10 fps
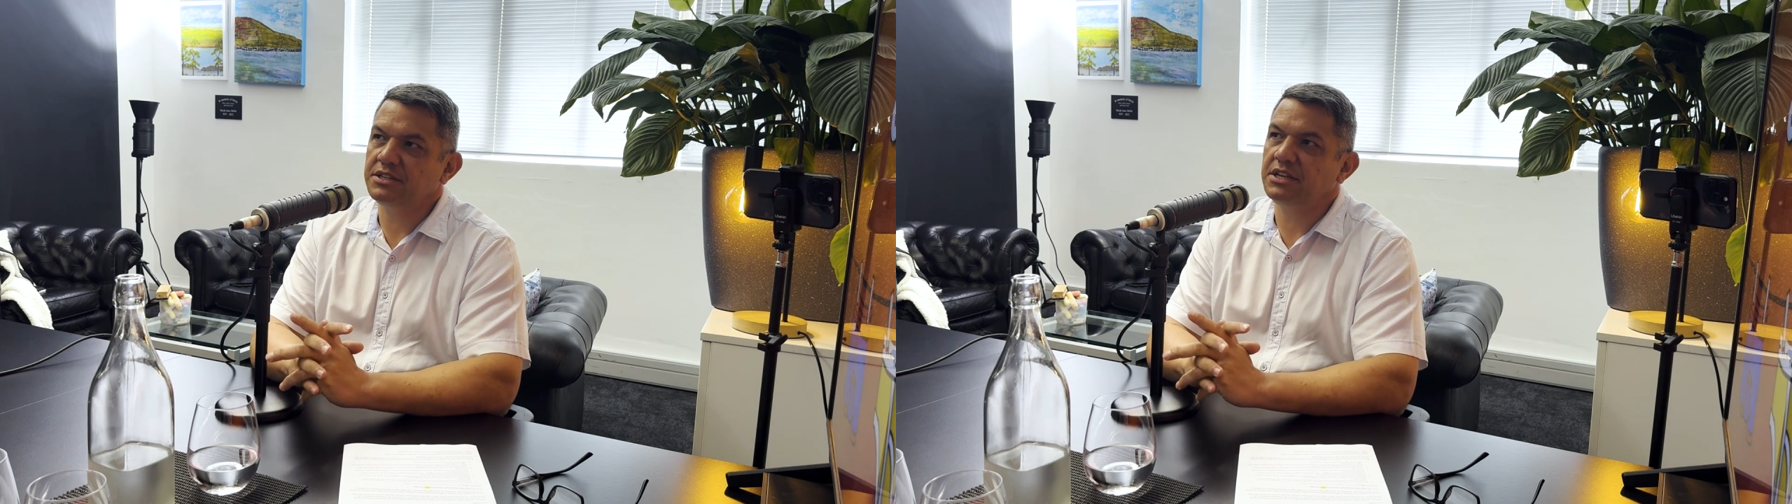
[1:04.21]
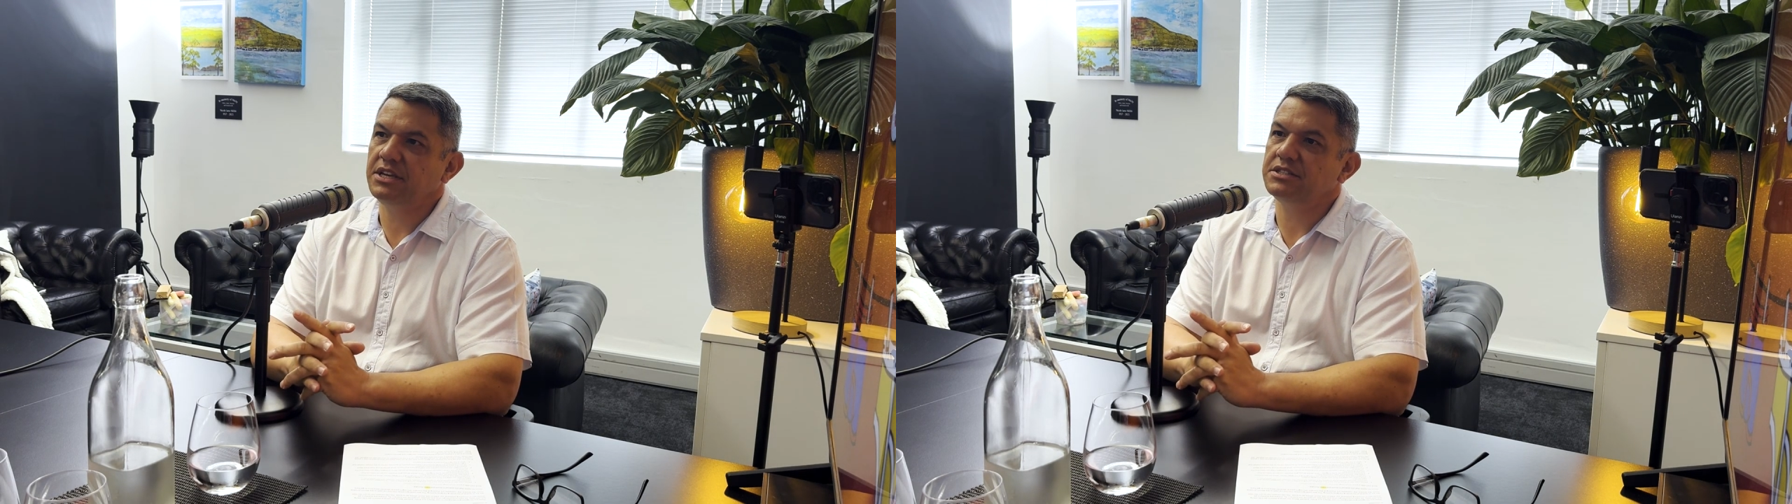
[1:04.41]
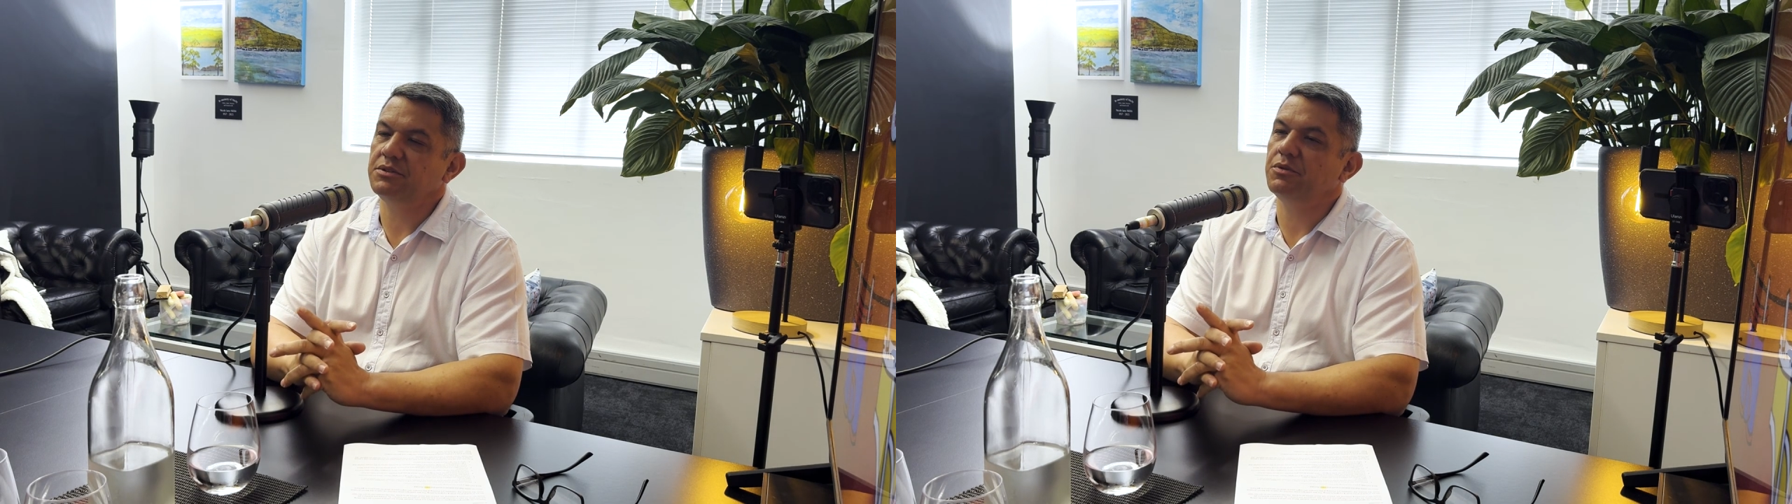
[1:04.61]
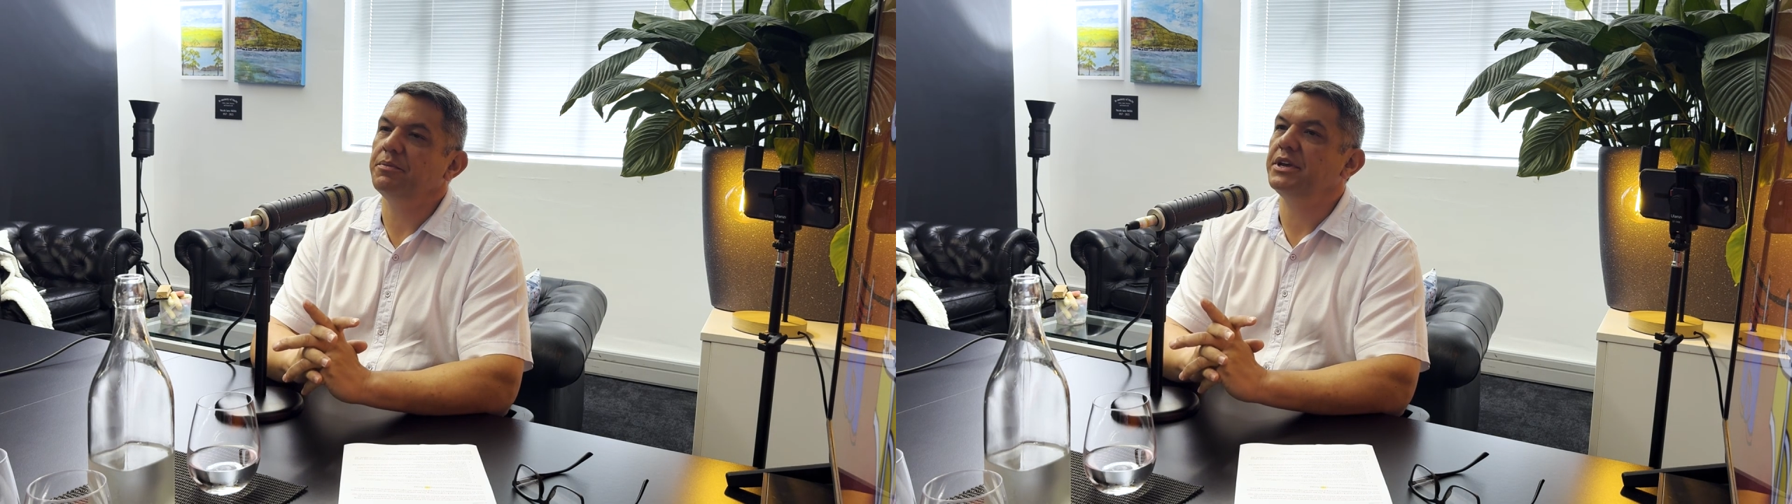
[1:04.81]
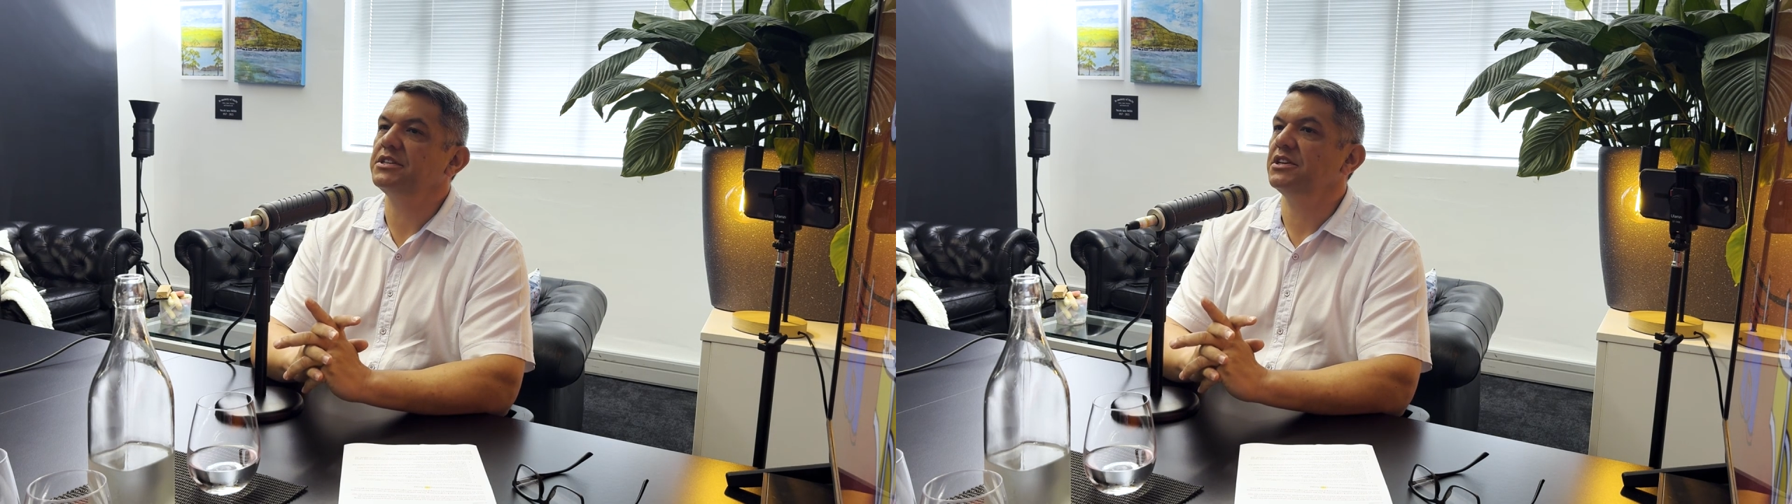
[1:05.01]
a guess at what
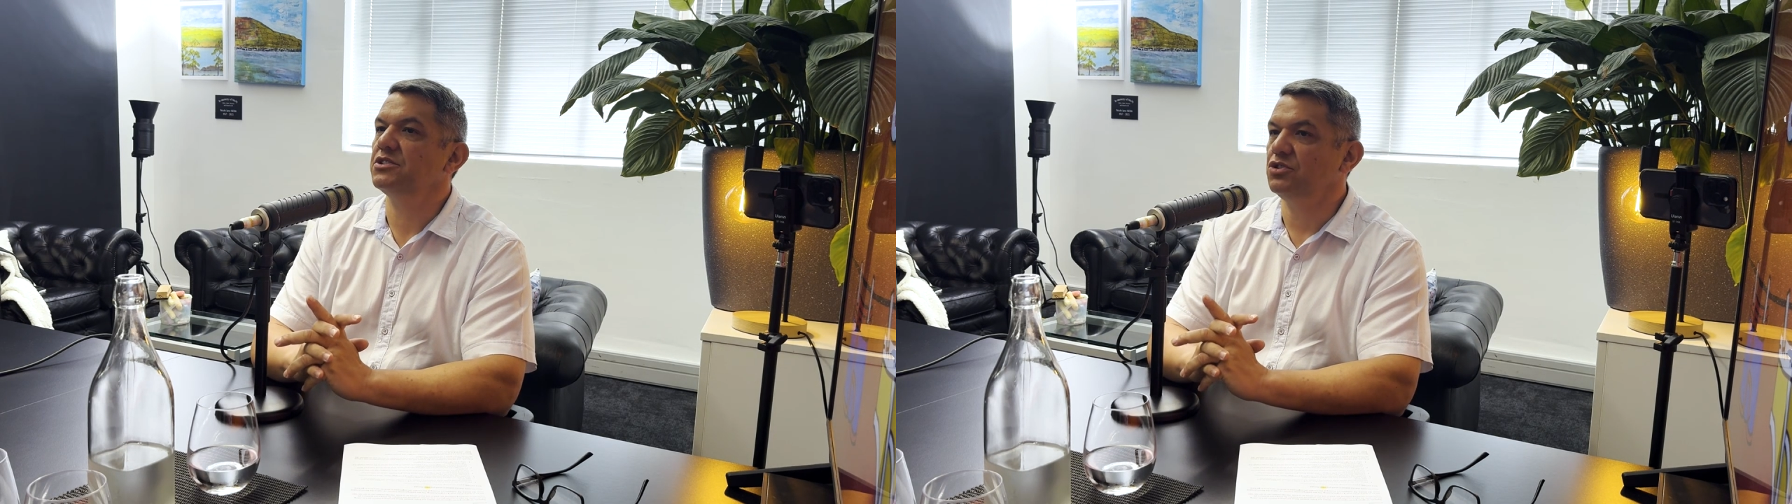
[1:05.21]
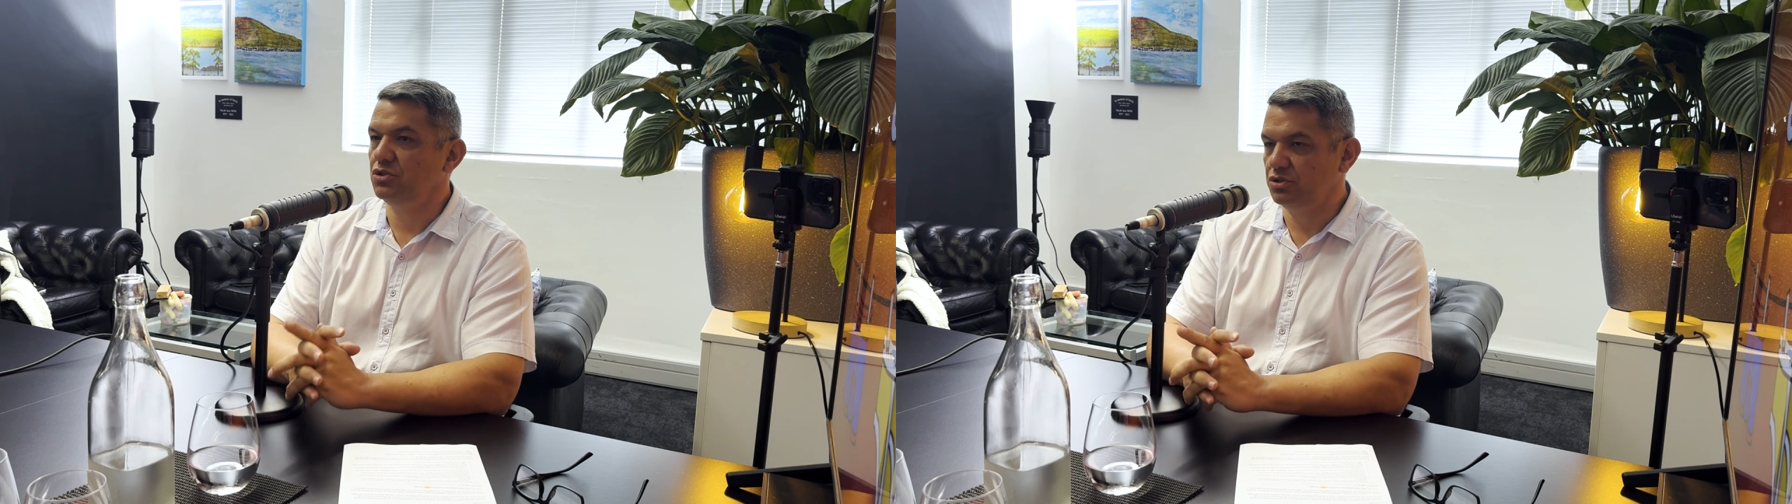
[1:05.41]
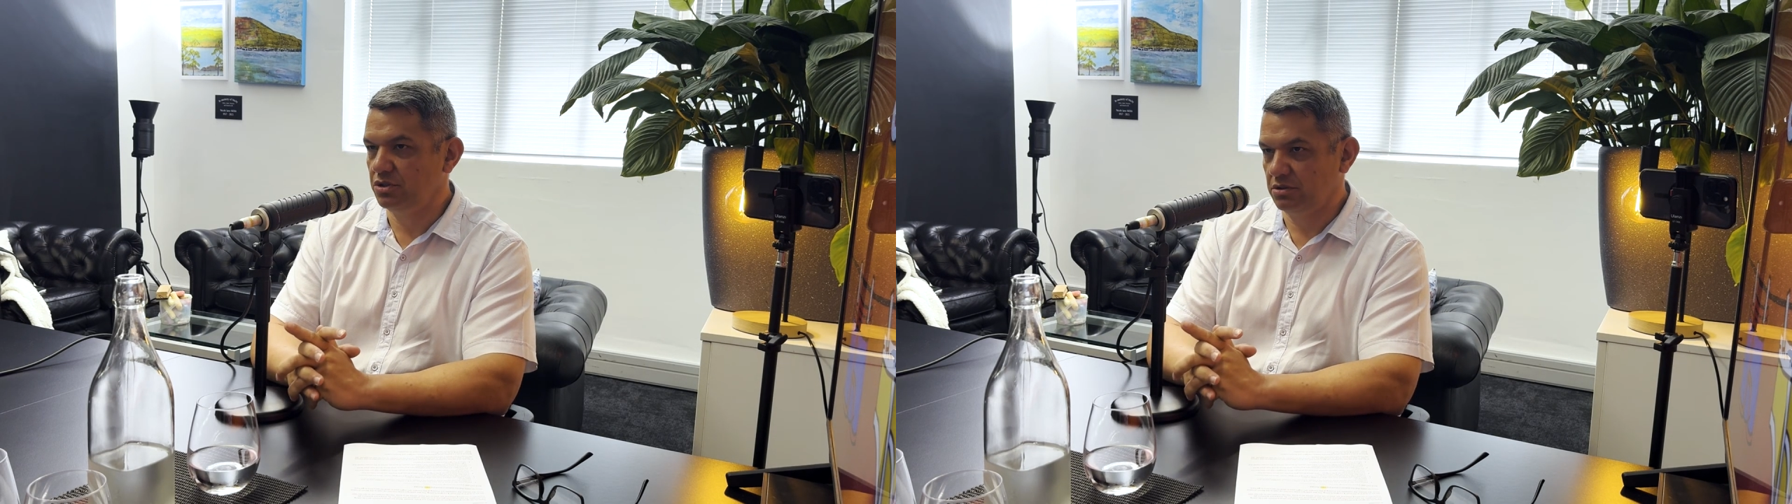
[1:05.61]
makes us good.